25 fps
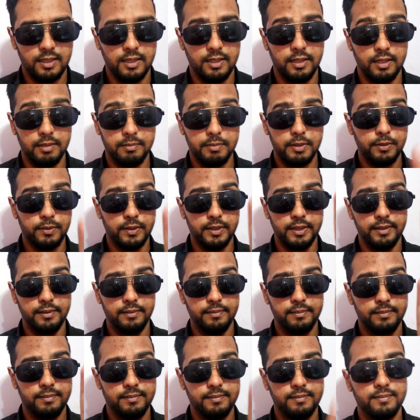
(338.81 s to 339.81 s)
Number one,
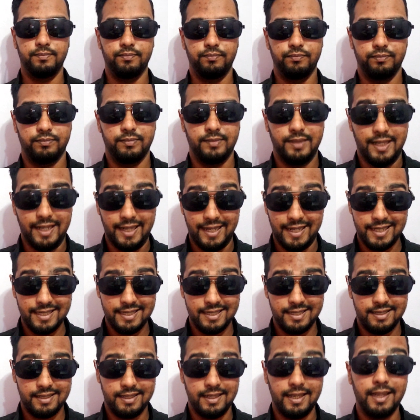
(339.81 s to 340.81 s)

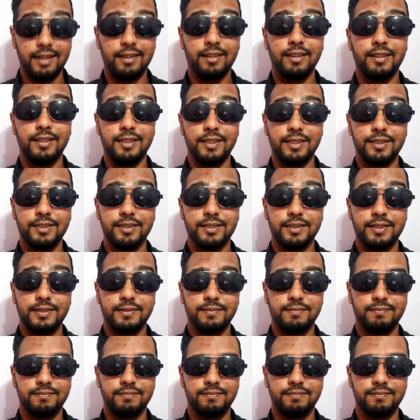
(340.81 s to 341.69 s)
ask AgriNation.